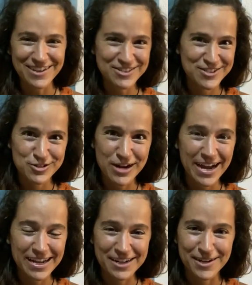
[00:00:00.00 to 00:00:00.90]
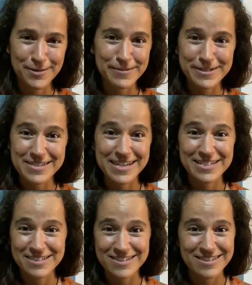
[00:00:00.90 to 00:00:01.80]
I was just cracking up. I was
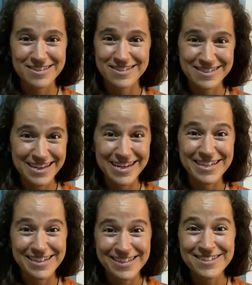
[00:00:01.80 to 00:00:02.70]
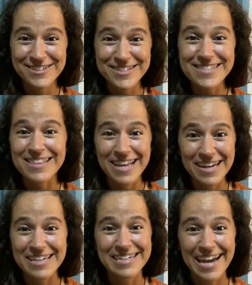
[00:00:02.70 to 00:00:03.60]
like, Jesus, like, you just
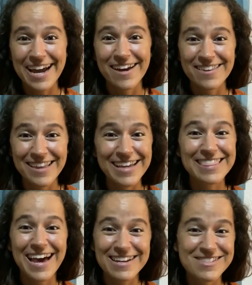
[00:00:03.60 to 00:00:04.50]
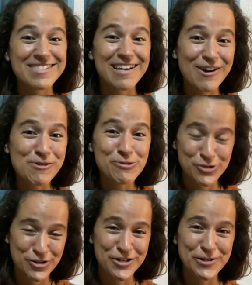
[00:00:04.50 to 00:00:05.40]
laid it down. Like, that is so
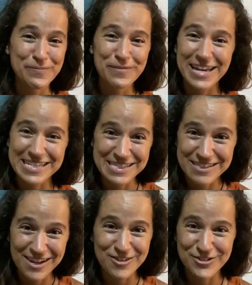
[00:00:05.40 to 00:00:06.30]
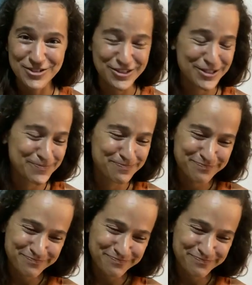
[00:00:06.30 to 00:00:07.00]
true. That is so true.